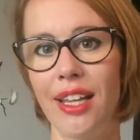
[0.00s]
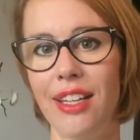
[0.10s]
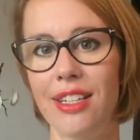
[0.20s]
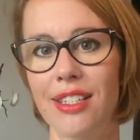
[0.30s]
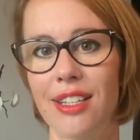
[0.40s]
and
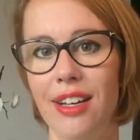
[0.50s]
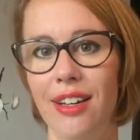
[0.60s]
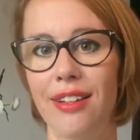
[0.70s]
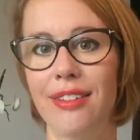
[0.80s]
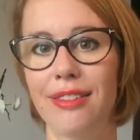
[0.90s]
there's
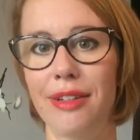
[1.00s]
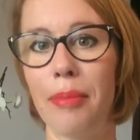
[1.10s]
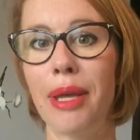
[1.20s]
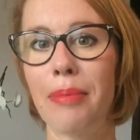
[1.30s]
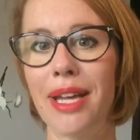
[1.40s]
a
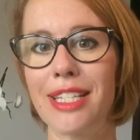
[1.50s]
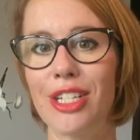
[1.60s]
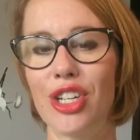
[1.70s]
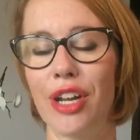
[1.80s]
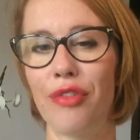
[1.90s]
big
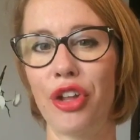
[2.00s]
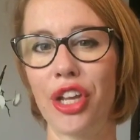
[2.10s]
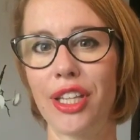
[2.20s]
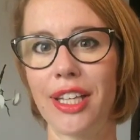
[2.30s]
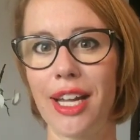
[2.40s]
message in
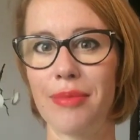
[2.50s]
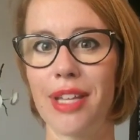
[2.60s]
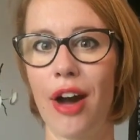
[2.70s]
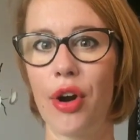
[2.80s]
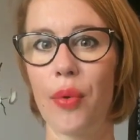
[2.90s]
everything that comes
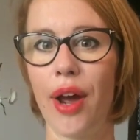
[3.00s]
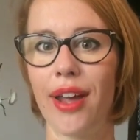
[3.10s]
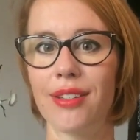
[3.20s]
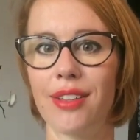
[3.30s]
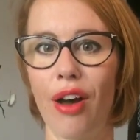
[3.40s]
our
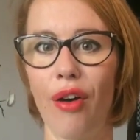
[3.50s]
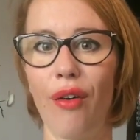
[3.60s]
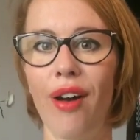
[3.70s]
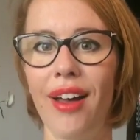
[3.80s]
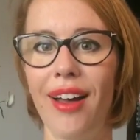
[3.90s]
way.
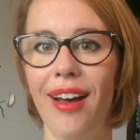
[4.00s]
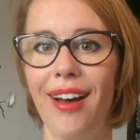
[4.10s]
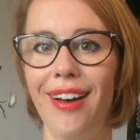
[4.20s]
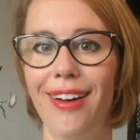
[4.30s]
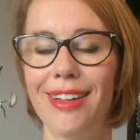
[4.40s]
So
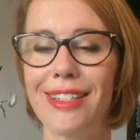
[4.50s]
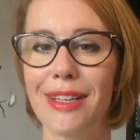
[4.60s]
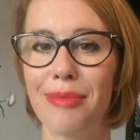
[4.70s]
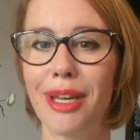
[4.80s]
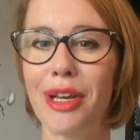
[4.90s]
it's
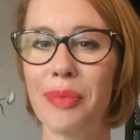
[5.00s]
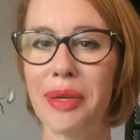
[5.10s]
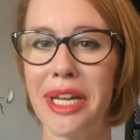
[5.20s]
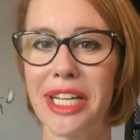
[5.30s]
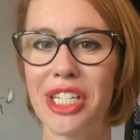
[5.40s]
a big
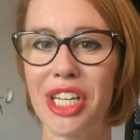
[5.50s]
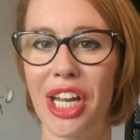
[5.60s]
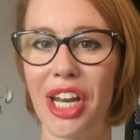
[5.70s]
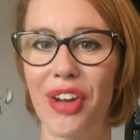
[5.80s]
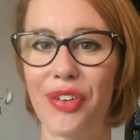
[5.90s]

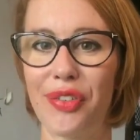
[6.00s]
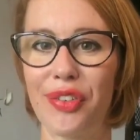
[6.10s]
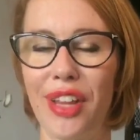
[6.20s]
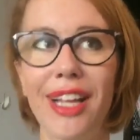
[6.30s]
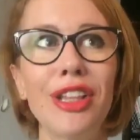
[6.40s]
combination of
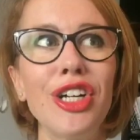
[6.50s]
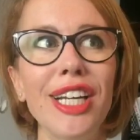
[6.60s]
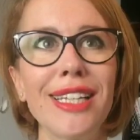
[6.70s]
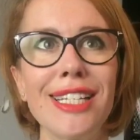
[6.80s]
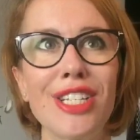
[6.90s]
like
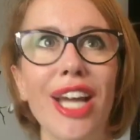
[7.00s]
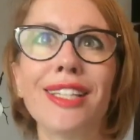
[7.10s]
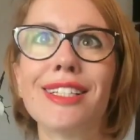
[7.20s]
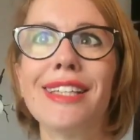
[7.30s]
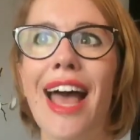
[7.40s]
learning this
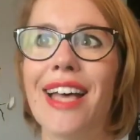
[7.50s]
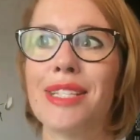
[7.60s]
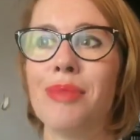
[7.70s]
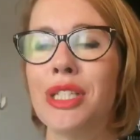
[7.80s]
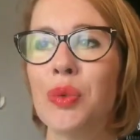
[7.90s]
gentle
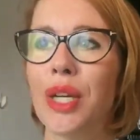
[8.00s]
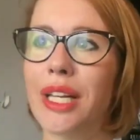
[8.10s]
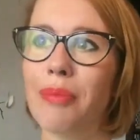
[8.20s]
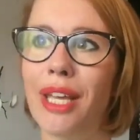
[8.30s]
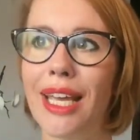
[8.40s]
dance
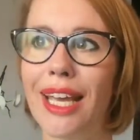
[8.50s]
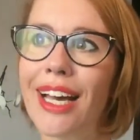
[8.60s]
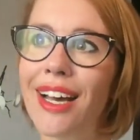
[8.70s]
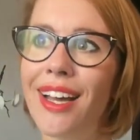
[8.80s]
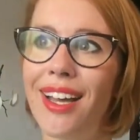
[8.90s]
between being
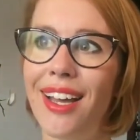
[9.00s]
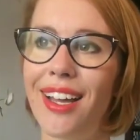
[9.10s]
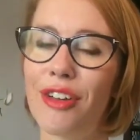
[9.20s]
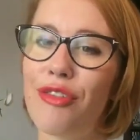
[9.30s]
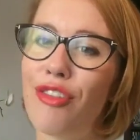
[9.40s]

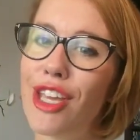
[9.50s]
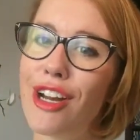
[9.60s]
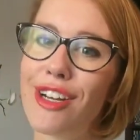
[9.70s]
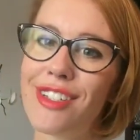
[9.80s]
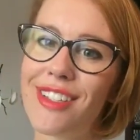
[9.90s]
a
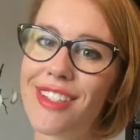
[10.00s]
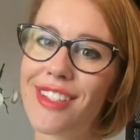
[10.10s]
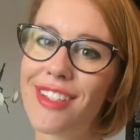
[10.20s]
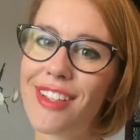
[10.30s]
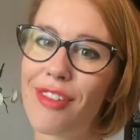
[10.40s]

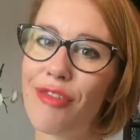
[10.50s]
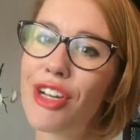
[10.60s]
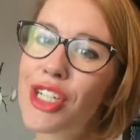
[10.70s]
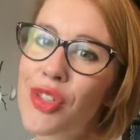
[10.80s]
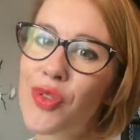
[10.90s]

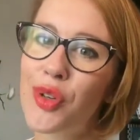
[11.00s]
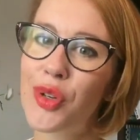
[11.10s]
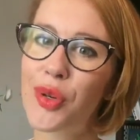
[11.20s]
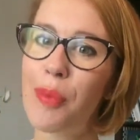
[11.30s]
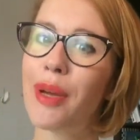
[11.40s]

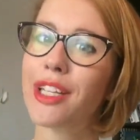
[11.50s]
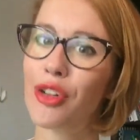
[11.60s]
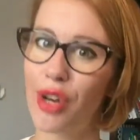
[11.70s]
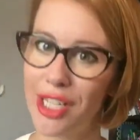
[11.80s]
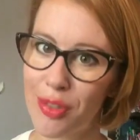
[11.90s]
fearful but
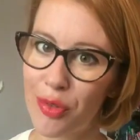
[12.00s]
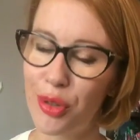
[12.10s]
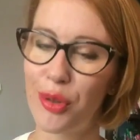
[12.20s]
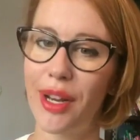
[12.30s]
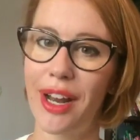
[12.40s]

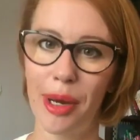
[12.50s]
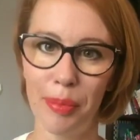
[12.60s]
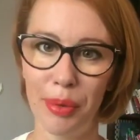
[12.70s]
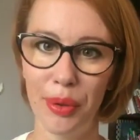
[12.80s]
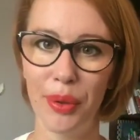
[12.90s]
graceful and
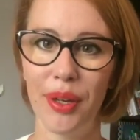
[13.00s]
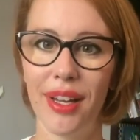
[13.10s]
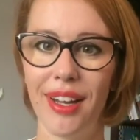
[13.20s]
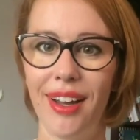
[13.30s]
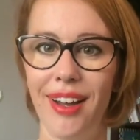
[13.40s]
humble